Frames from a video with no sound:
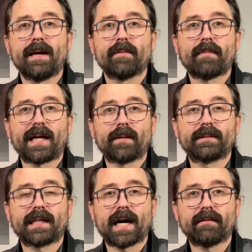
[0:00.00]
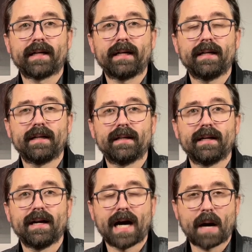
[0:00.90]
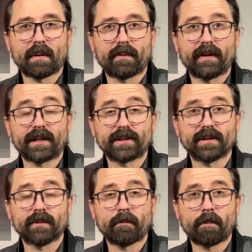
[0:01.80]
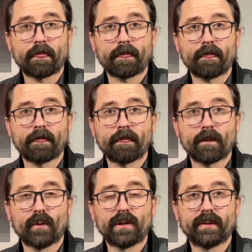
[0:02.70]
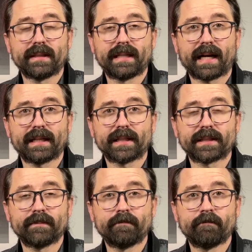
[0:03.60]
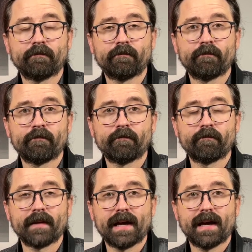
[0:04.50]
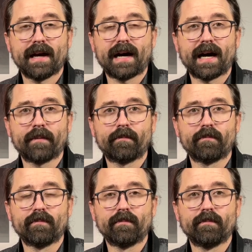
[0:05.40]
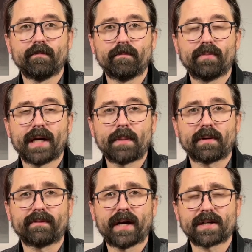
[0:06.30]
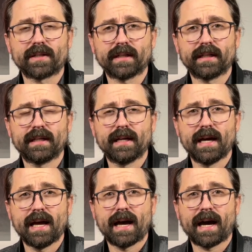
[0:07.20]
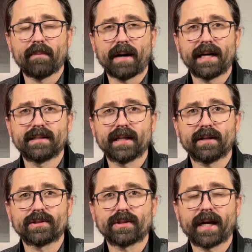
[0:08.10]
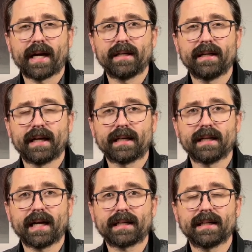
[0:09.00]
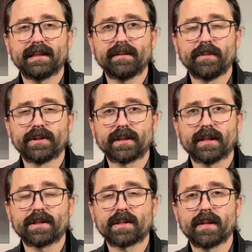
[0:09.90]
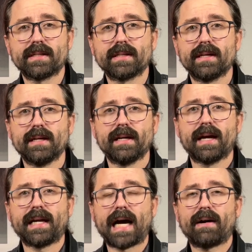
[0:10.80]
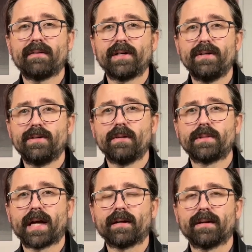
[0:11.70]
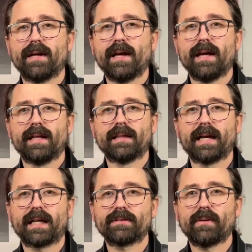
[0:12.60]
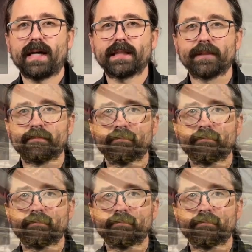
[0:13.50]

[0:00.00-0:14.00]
My name's Scott Reed. I'm a professional woodwind technician. I play professionally. I buy, sell, trade, and collect musical instruments, and now I have a YouTube channel. Thanks for watching.